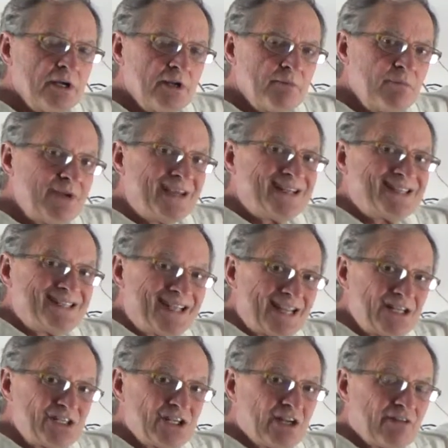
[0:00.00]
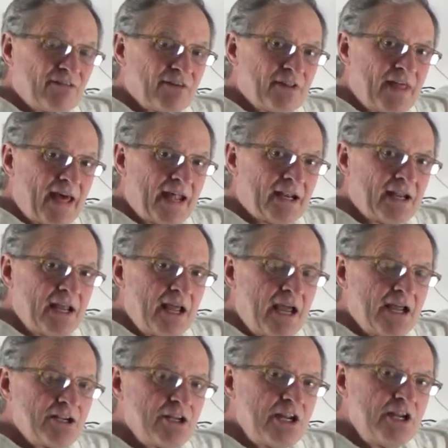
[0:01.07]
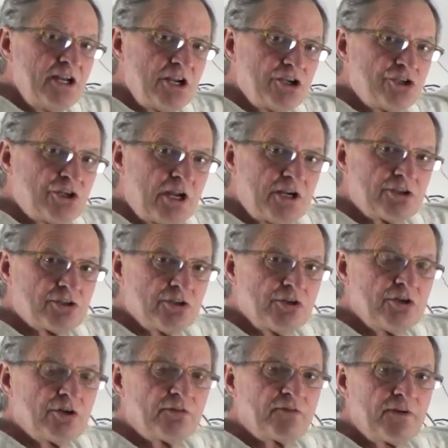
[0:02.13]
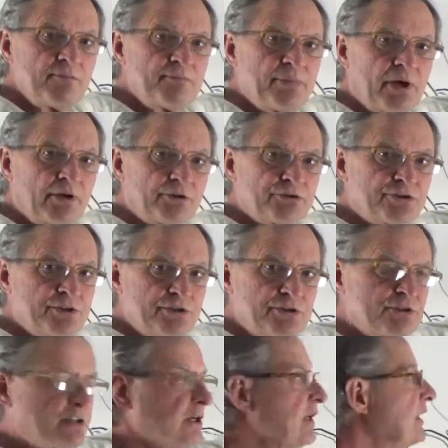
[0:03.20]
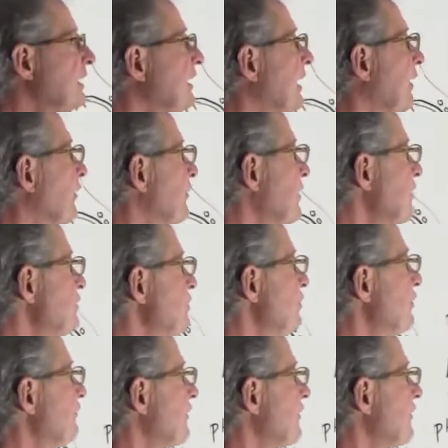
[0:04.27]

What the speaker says: being sensitive to that, initiates nerve impulses. Now these nerve